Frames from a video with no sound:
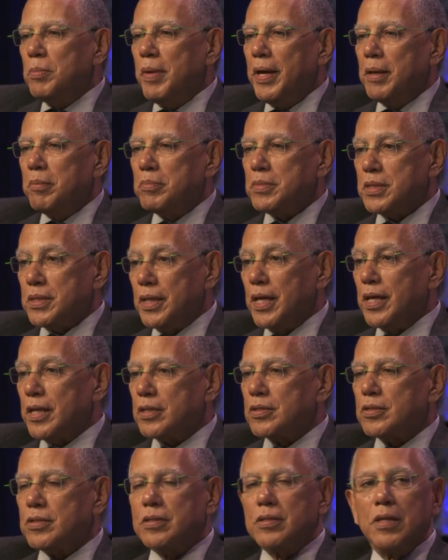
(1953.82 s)
made
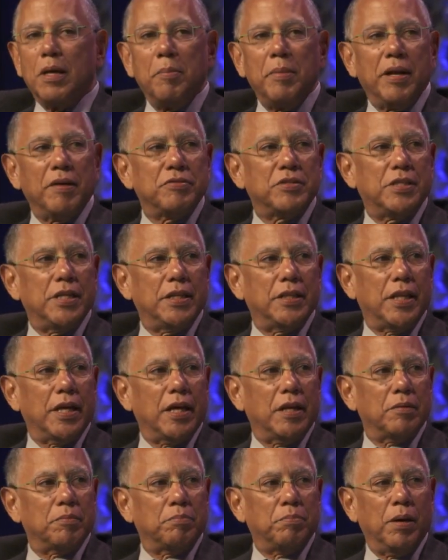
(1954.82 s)
mistakes. I mean, I've said
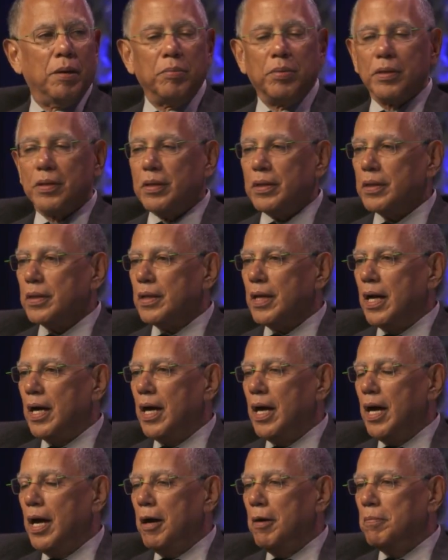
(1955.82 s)
that publicly.
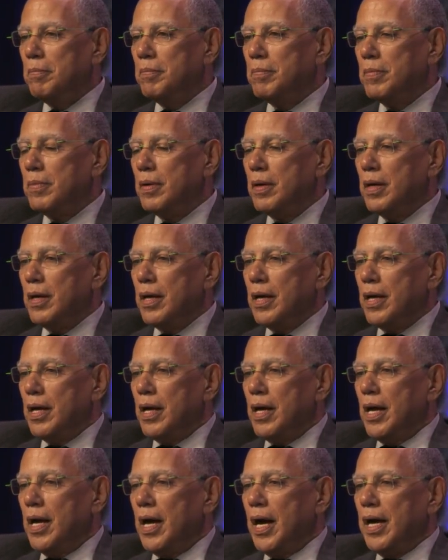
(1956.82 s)
Um,
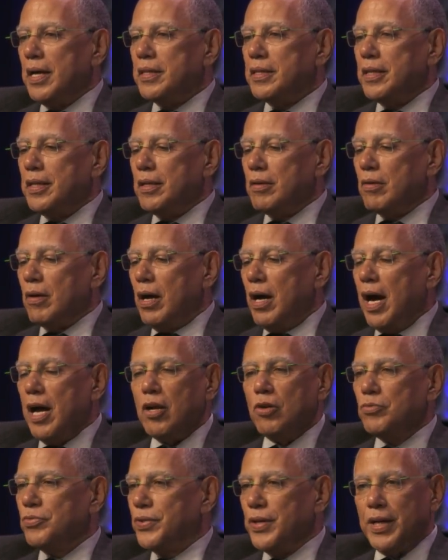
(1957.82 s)
I think I
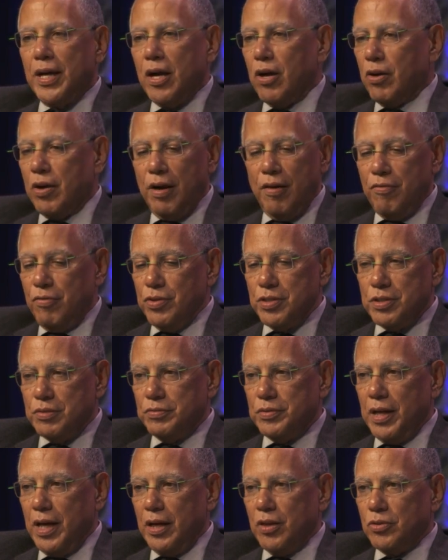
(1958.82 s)
don't think our coverage
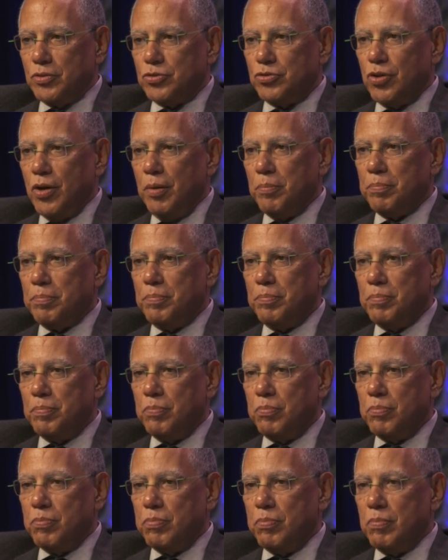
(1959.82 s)
of Donald Trump
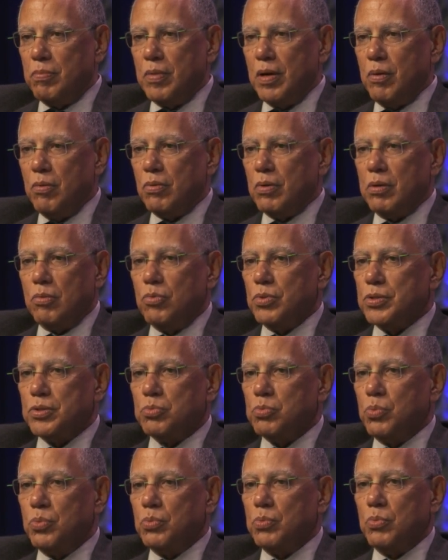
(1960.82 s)
was
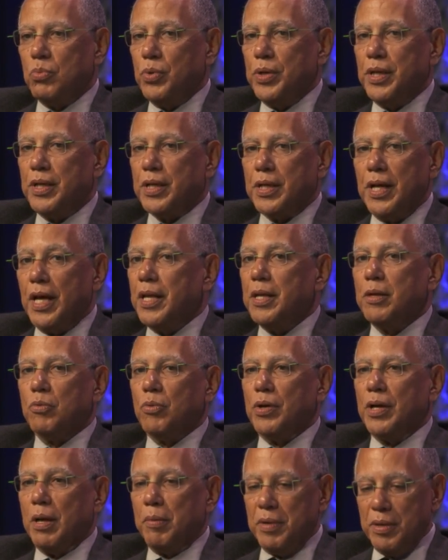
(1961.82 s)
weak in any
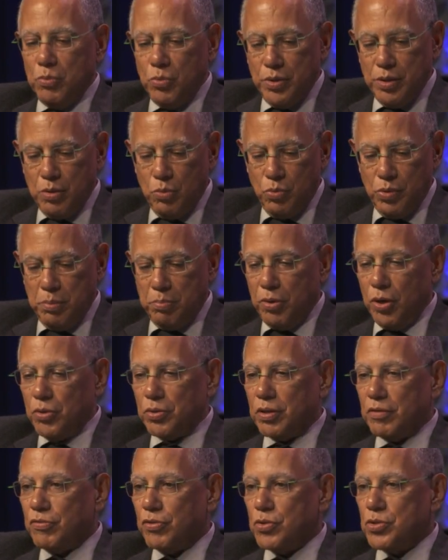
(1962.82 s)
way. I mean, we, we broke
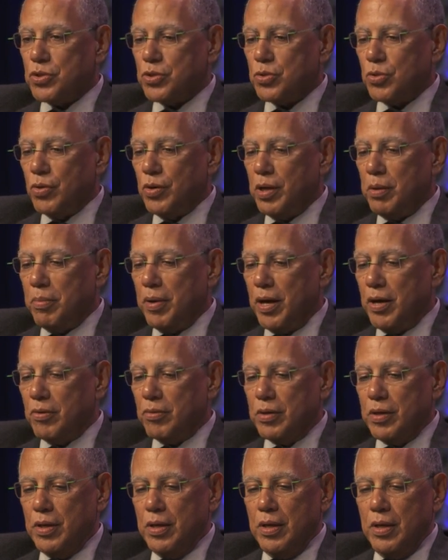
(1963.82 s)
the first story about,
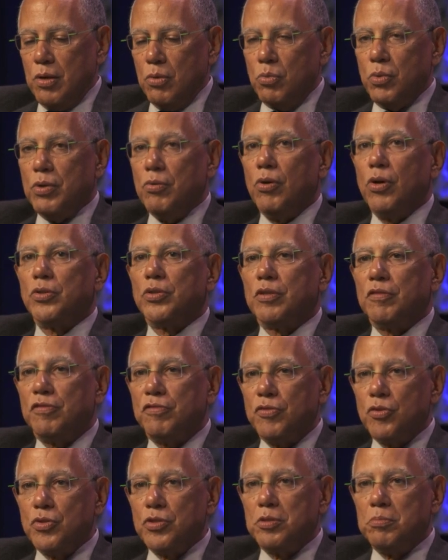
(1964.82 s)
we wrote the
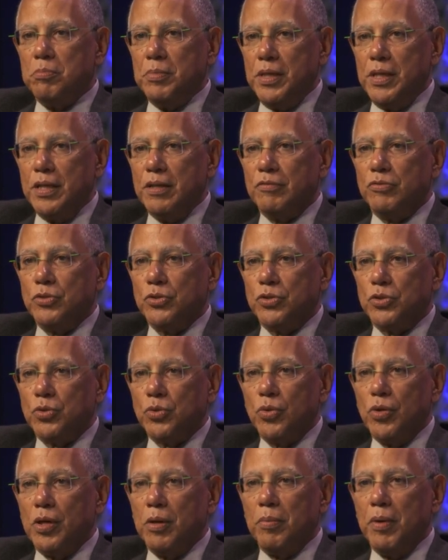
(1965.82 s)
first meaningful
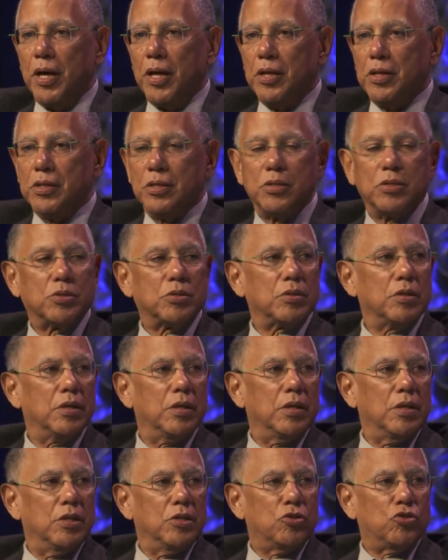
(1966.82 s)
story about his
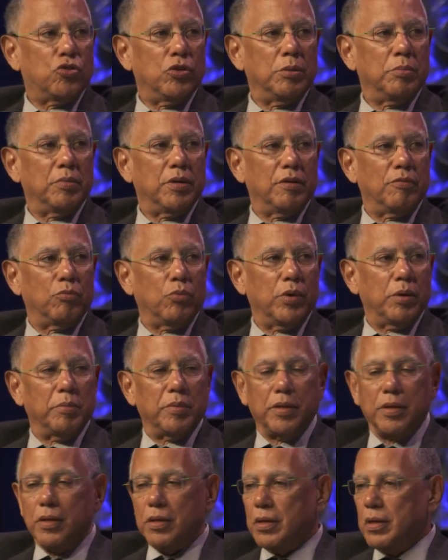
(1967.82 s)
treatment of
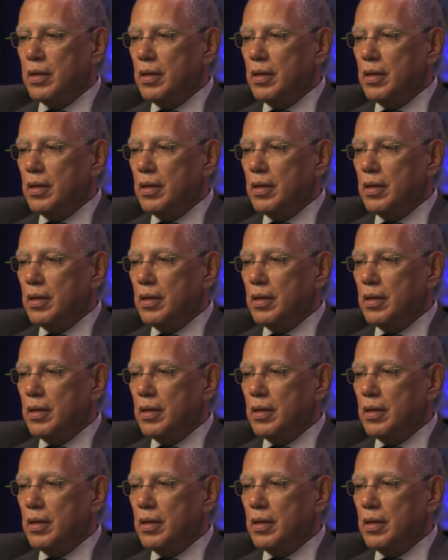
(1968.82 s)
women.